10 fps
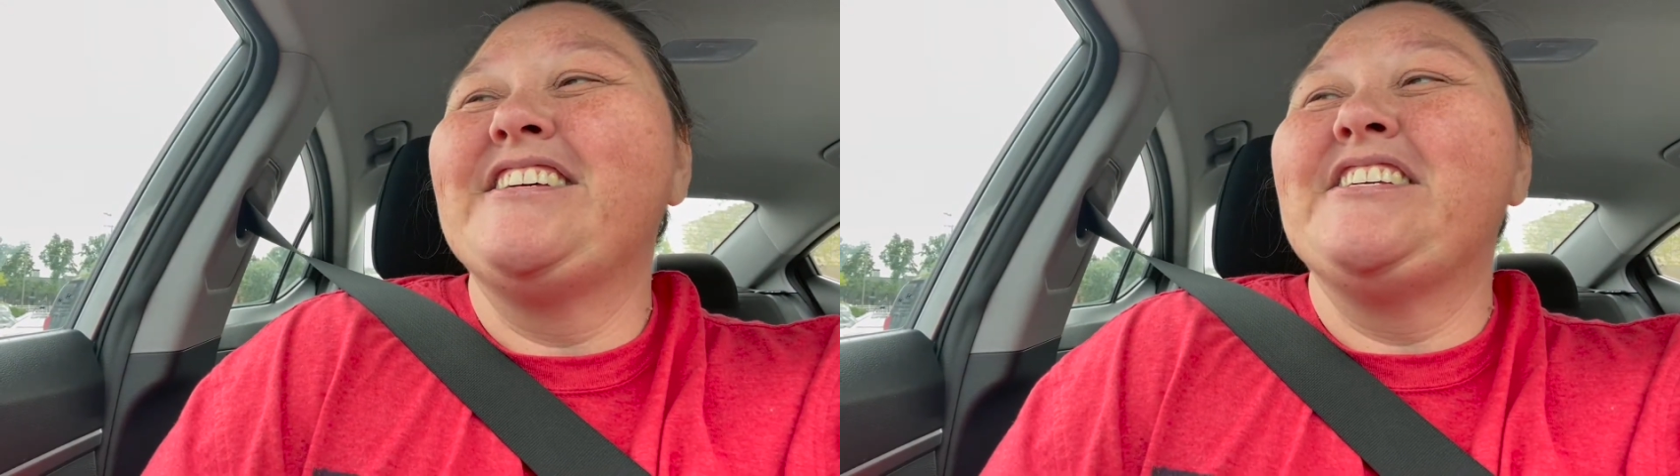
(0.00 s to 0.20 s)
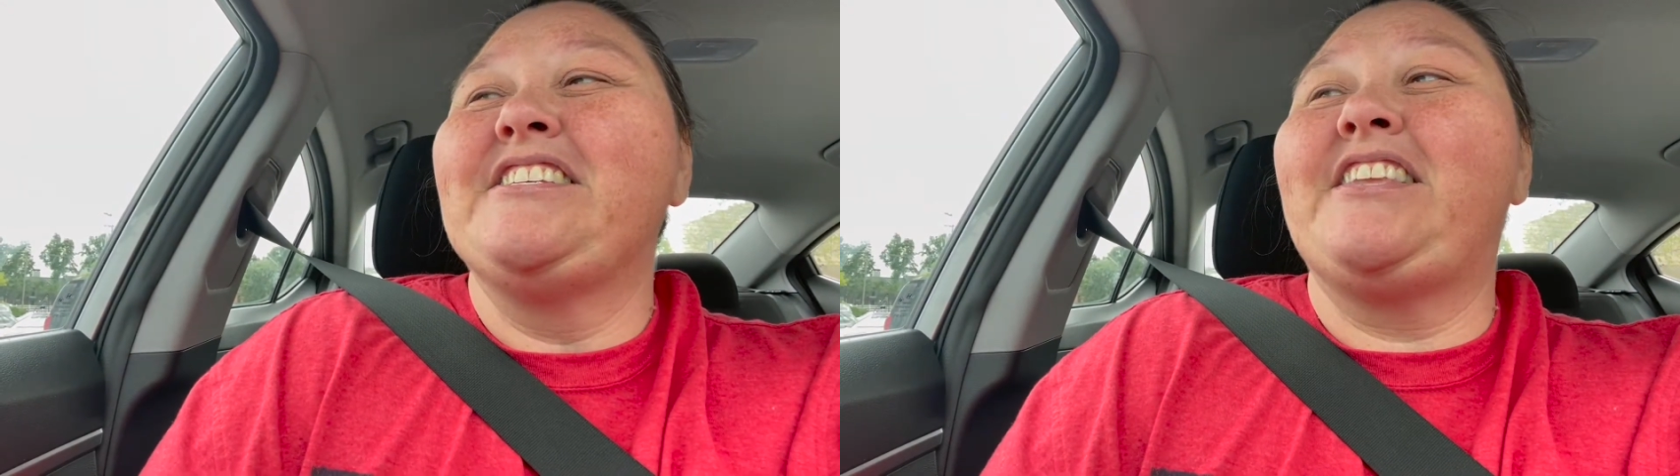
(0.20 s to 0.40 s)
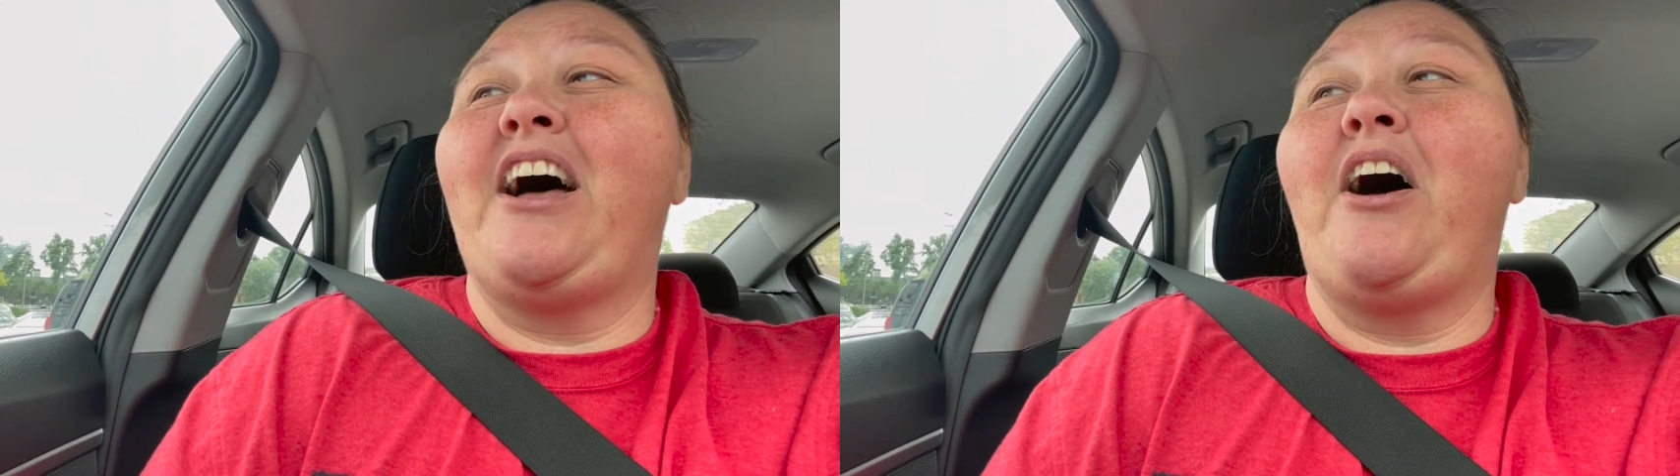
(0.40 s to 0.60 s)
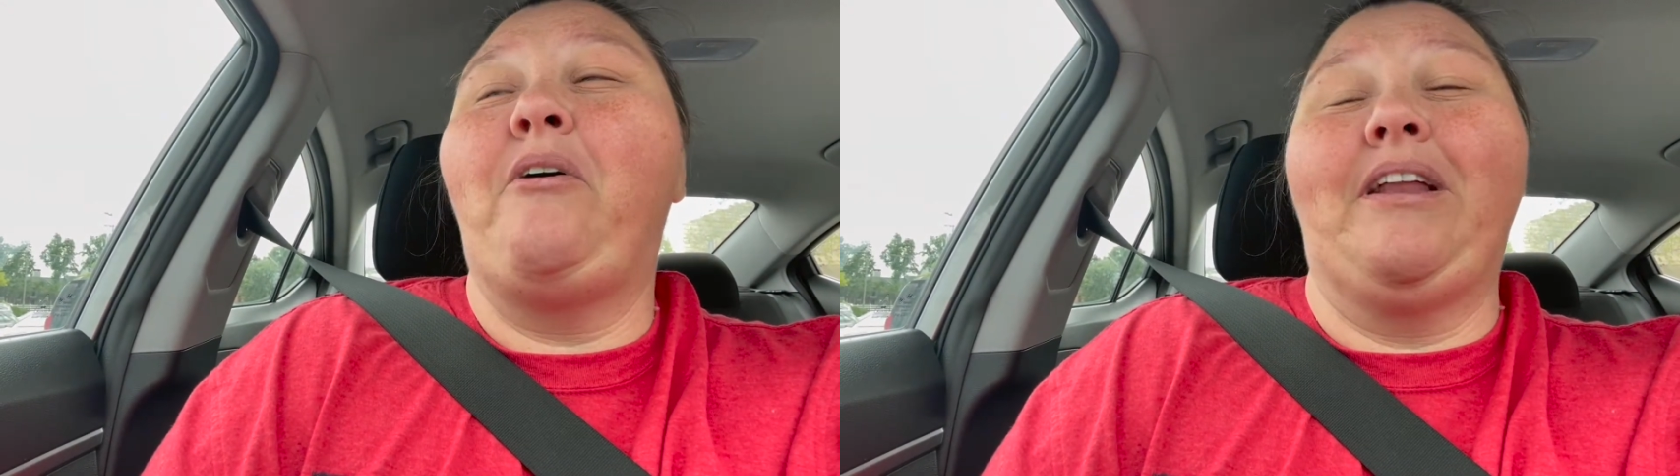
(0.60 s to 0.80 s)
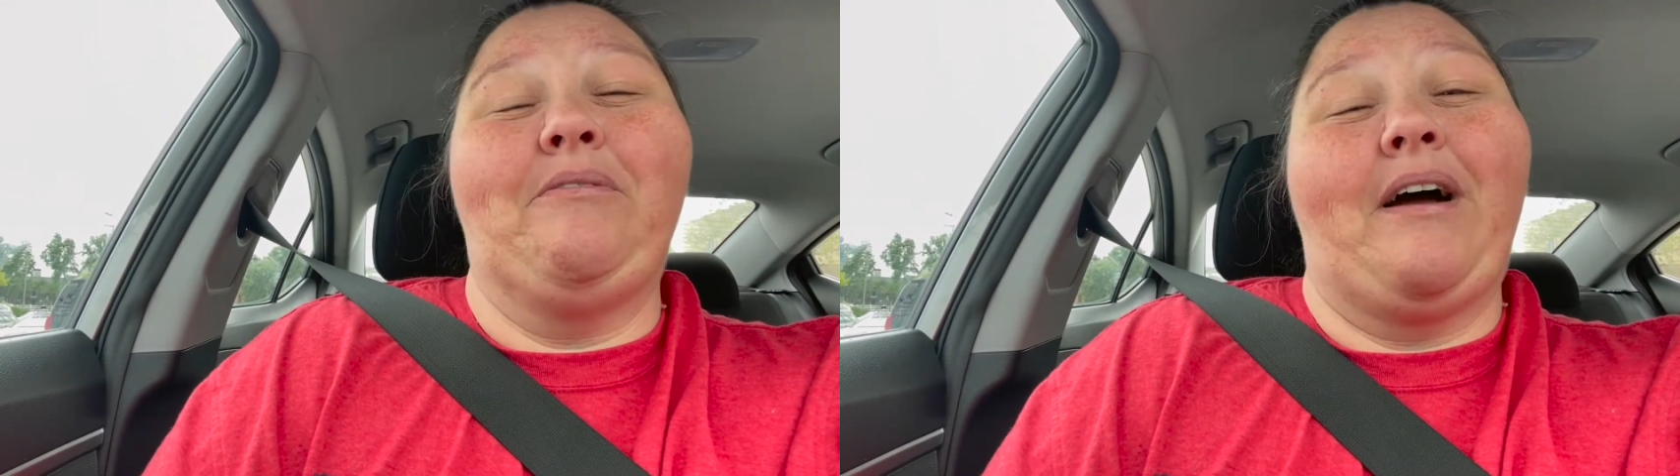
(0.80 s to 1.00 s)

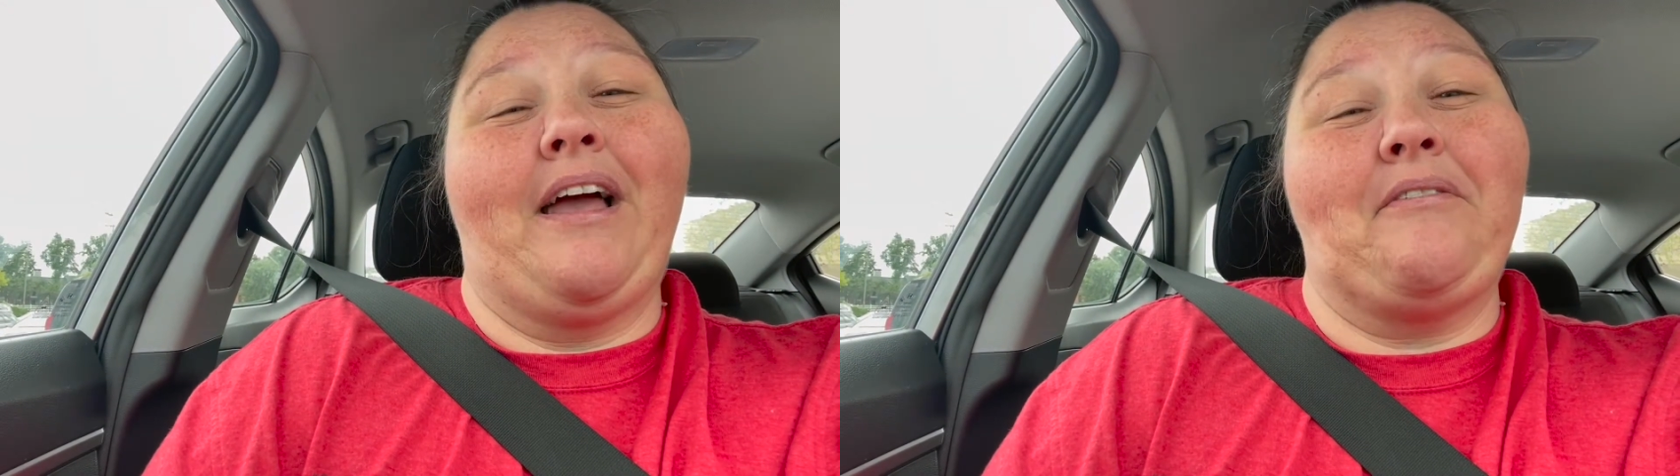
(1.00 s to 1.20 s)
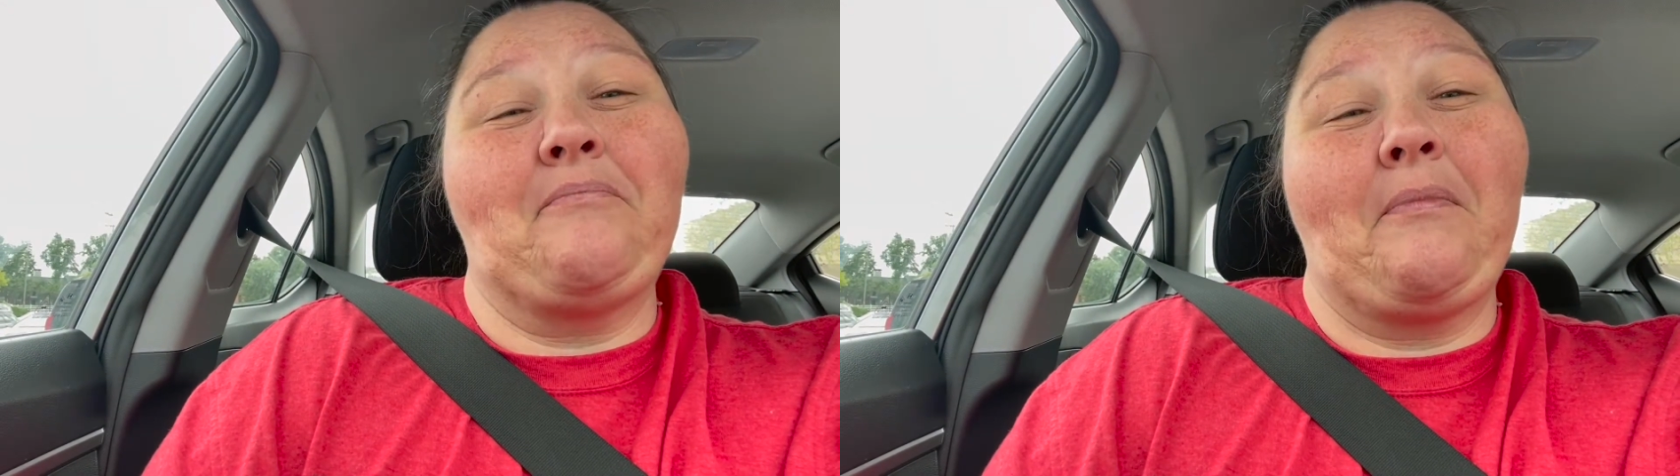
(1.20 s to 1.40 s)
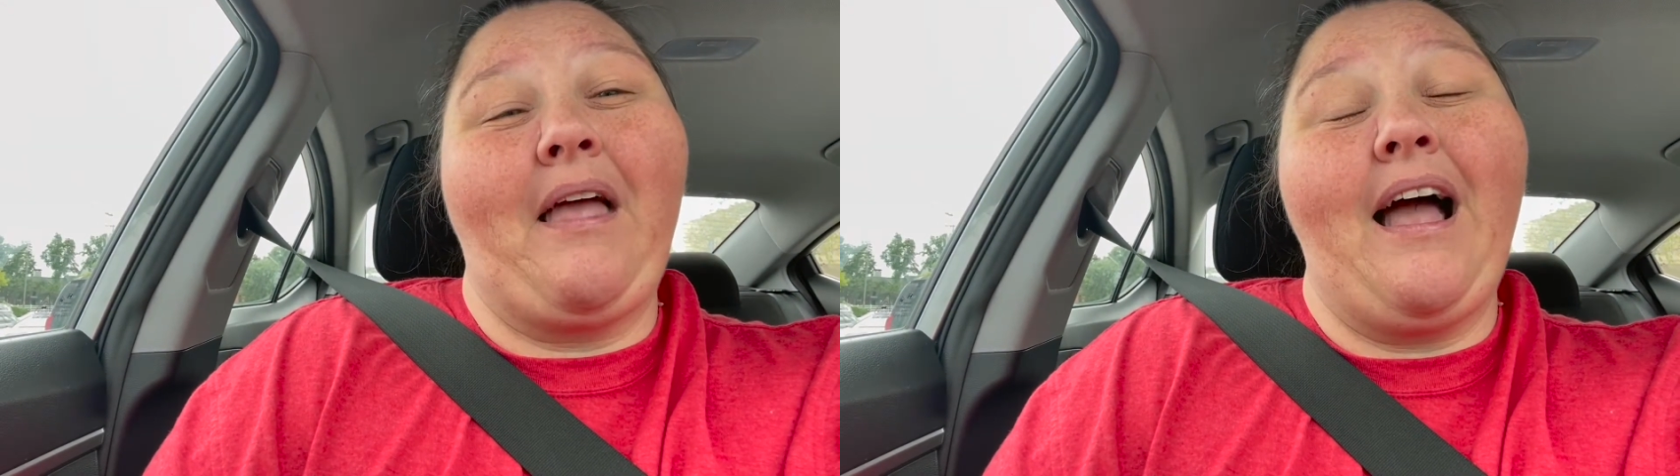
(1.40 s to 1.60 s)
So anyway,